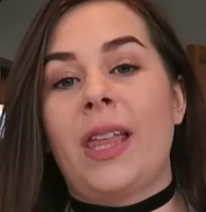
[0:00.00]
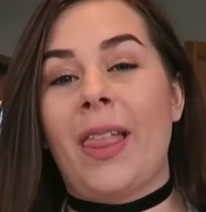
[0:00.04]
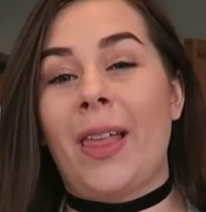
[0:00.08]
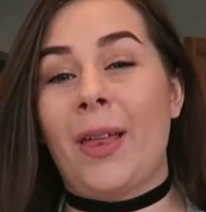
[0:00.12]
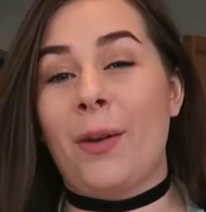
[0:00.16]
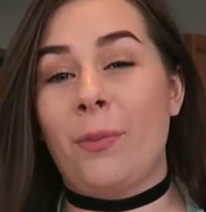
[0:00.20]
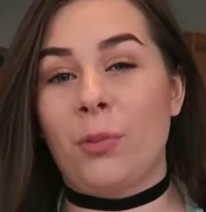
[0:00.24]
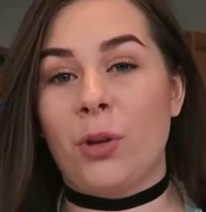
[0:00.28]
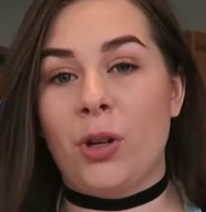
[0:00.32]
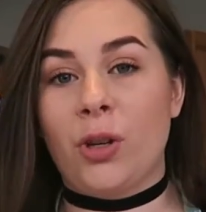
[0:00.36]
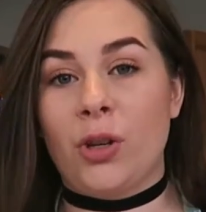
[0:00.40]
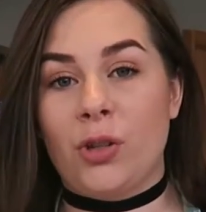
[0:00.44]
and
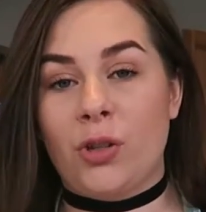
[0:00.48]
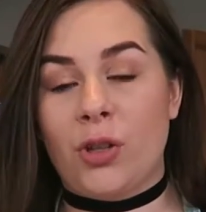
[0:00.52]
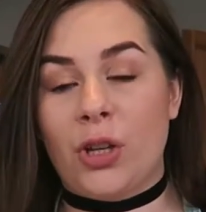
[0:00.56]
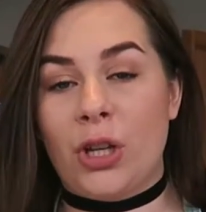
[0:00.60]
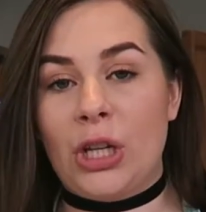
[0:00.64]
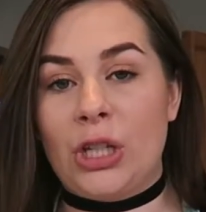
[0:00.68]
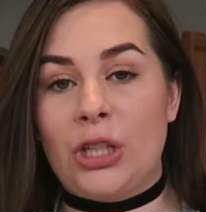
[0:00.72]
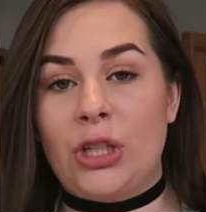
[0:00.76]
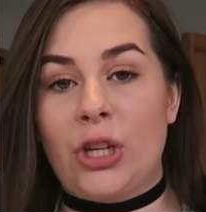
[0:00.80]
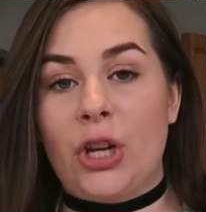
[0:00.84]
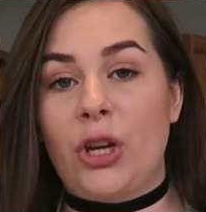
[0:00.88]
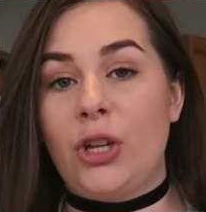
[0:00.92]
then I'm just
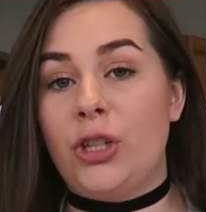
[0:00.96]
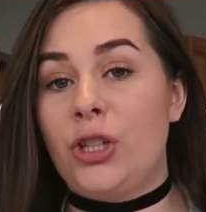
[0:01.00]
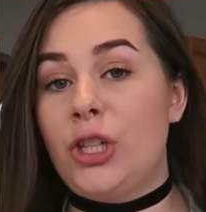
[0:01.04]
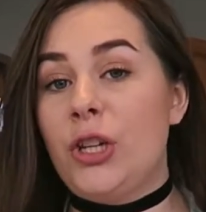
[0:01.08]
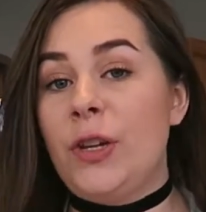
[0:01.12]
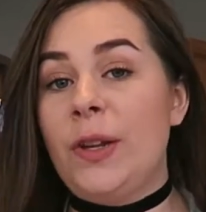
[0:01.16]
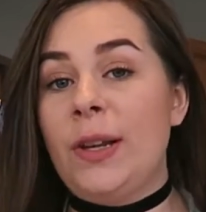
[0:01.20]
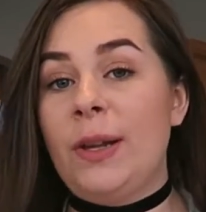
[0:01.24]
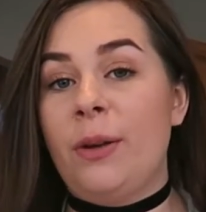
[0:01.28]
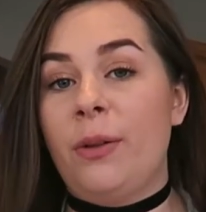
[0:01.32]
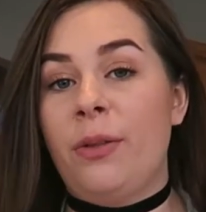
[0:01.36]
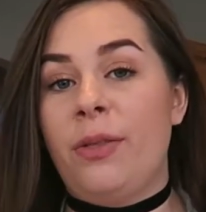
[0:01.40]
going to show you
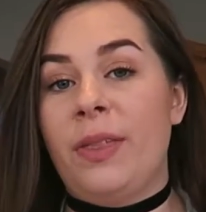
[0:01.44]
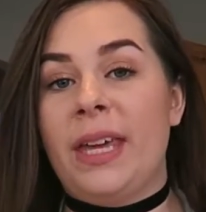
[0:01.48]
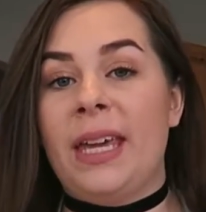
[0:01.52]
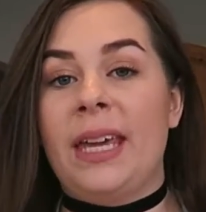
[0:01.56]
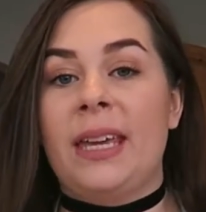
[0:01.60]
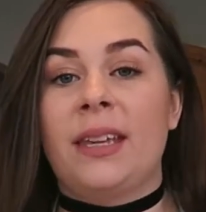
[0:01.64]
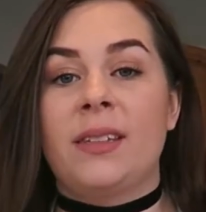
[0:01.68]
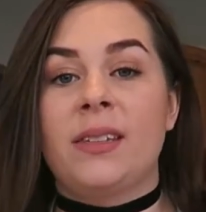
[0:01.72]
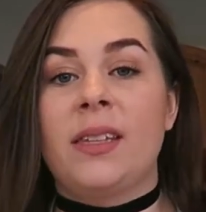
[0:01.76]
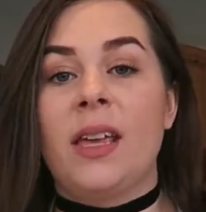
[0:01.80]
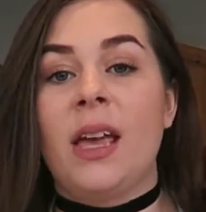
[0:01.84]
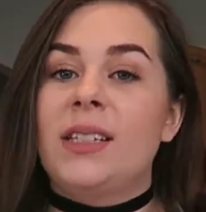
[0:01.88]
two little
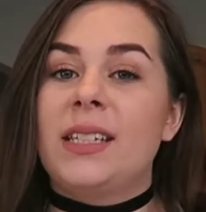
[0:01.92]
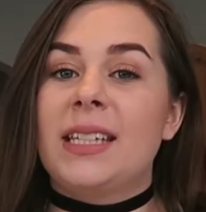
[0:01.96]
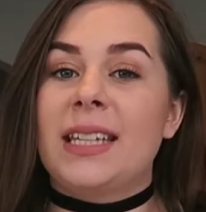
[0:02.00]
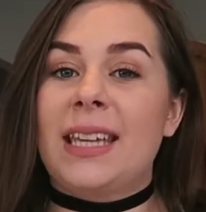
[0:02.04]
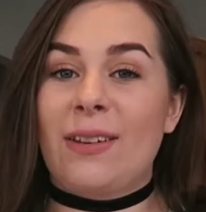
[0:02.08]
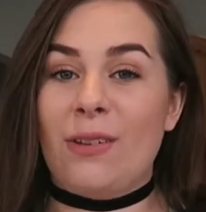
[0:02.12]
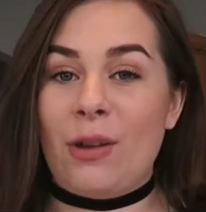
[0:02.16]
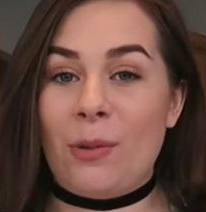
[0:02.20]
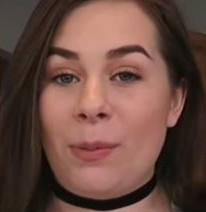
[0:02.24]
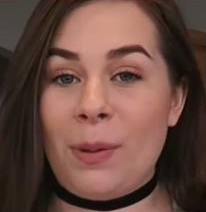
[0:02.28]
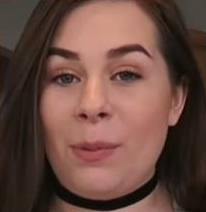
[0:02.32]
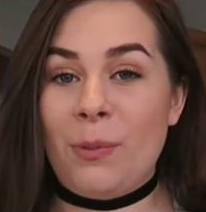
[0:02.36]
things to
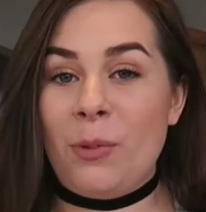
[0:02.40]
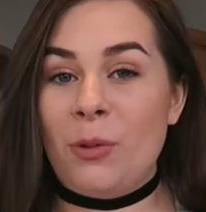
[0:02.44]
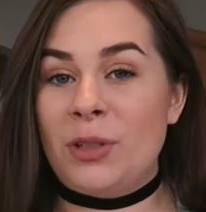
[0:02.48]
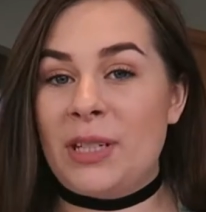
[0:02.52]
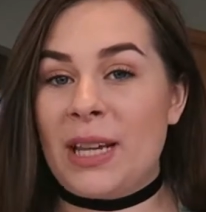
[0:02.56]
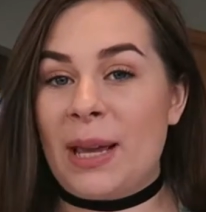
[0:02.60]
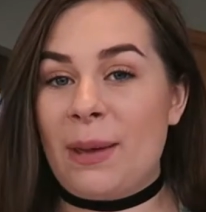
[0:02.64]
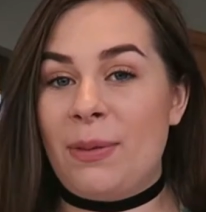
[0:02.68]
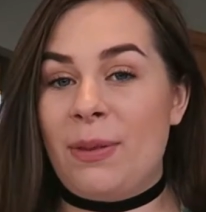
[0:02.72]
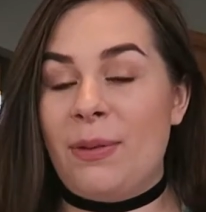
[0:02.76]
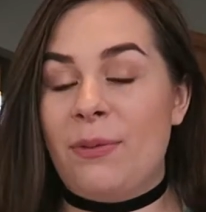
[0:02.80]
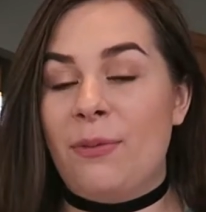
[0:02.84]
give it a bit more
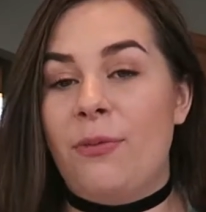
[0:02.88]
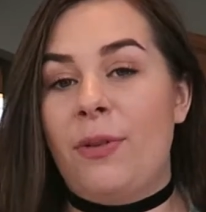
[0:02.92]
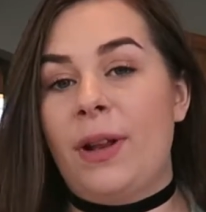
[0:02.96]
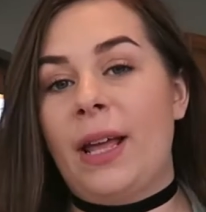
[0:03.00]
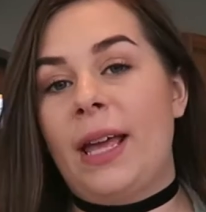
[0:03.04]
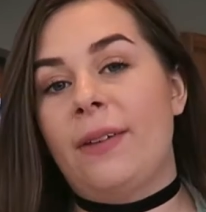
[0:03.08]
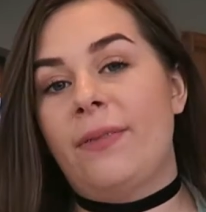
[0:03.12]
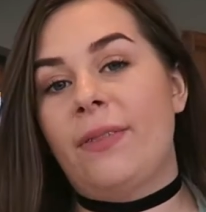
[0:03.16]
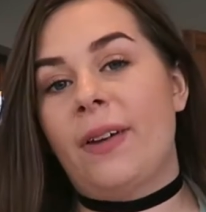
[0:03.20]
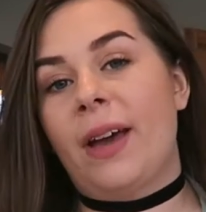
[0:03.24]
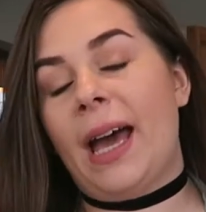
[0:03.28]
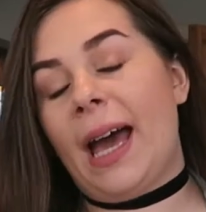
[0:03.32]
depth and
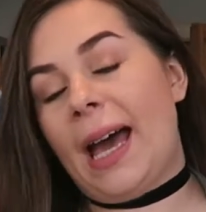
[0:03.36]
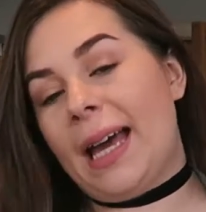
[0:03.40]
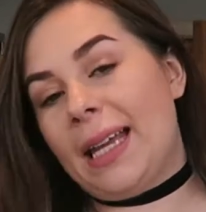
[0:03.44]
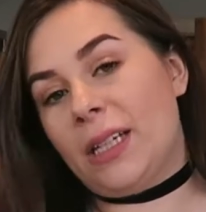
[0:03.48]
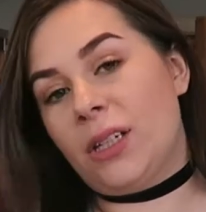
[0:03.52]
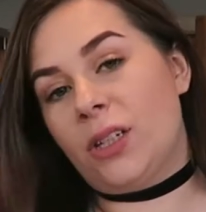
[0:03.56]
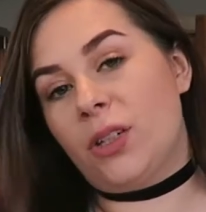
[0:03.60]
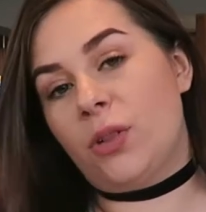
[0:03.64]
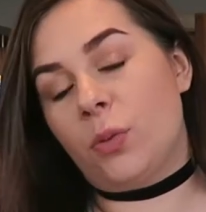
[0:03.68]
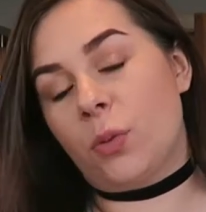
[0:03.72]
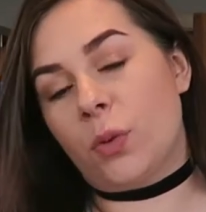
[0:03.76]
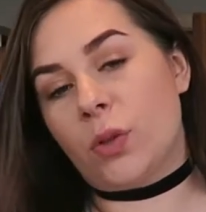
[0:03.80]
flavour
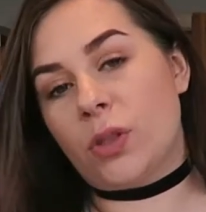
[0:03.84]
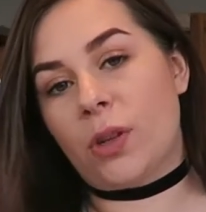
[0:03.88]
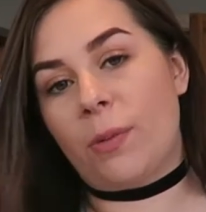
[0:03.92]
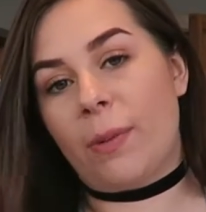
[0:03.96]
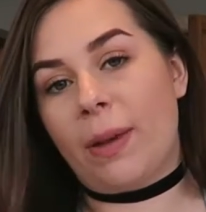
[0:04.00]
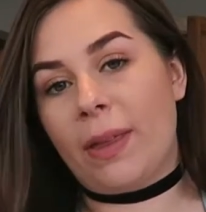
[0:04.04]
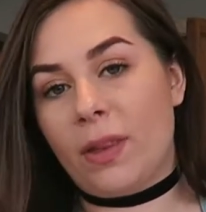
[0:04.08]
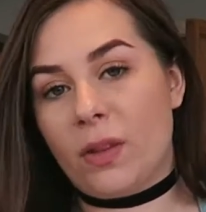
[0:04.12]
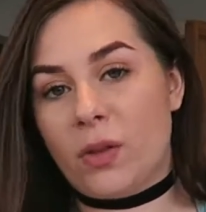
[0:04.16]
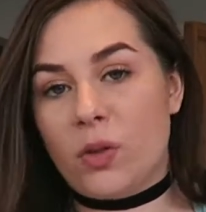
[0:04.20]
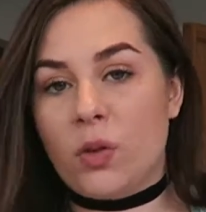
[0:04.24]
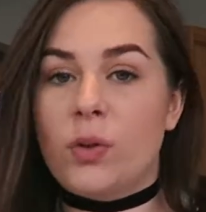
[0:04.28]
and to also
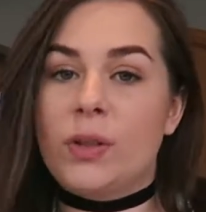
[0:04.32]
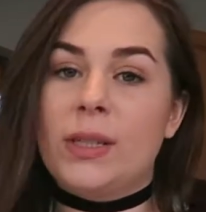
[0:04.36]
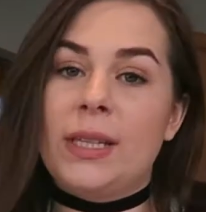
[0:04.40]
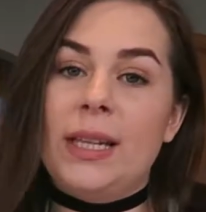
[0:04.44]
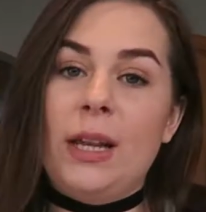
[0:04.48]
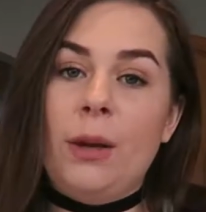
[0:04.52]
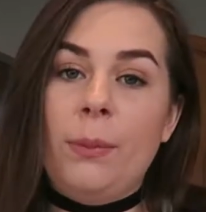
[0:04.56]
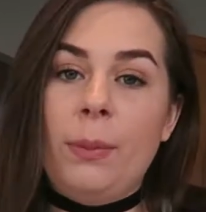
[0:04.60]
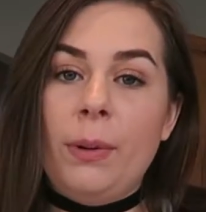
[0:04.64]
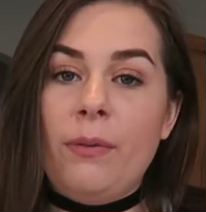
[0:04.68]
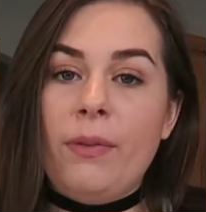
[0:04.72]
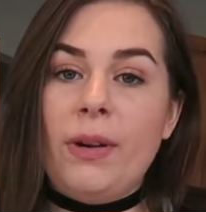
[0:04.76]
make the sauce a
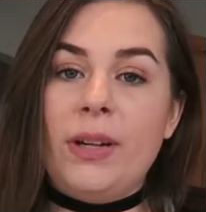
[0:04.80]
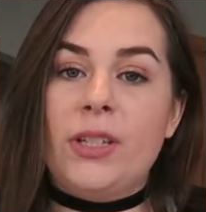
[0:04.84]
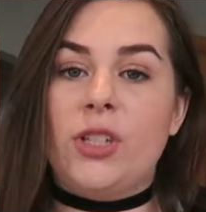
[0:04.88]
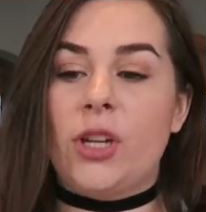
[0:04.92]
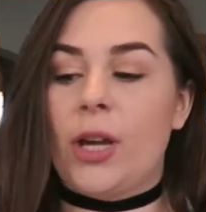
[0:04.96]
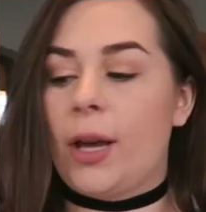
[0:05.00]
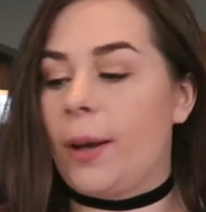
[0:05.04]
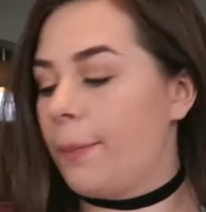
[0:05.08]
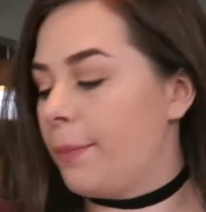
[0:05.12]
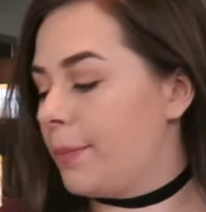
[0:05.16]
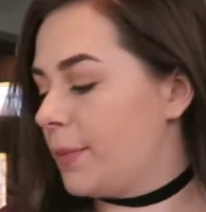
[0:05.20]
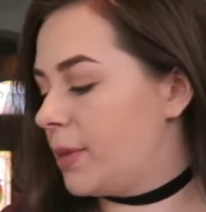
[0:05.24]
little bit
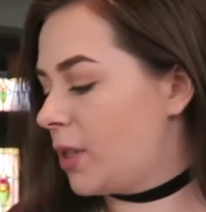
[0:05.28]
richer.